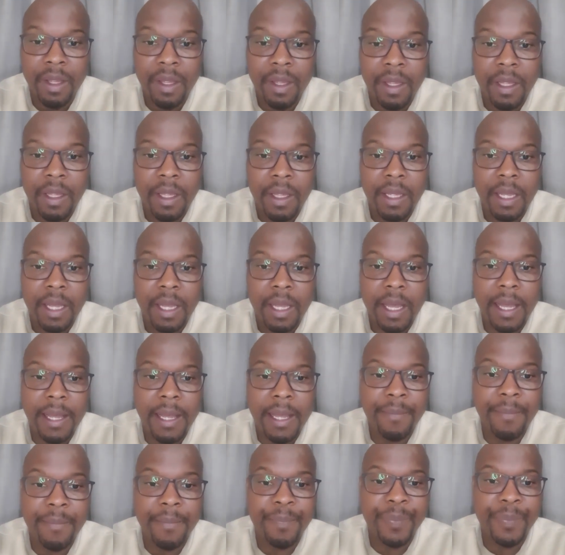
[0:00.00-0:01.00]
No,
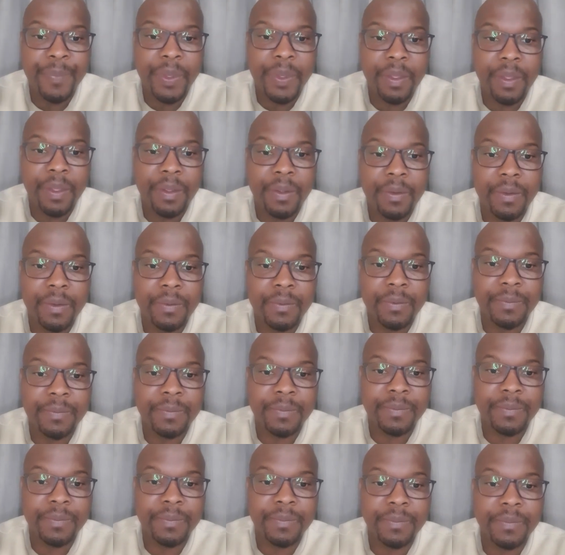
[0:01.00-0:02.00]
I'm here. Can
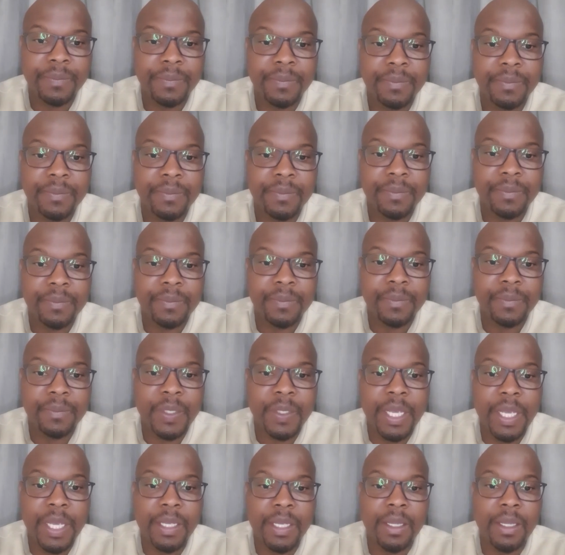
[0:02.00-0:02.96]
you?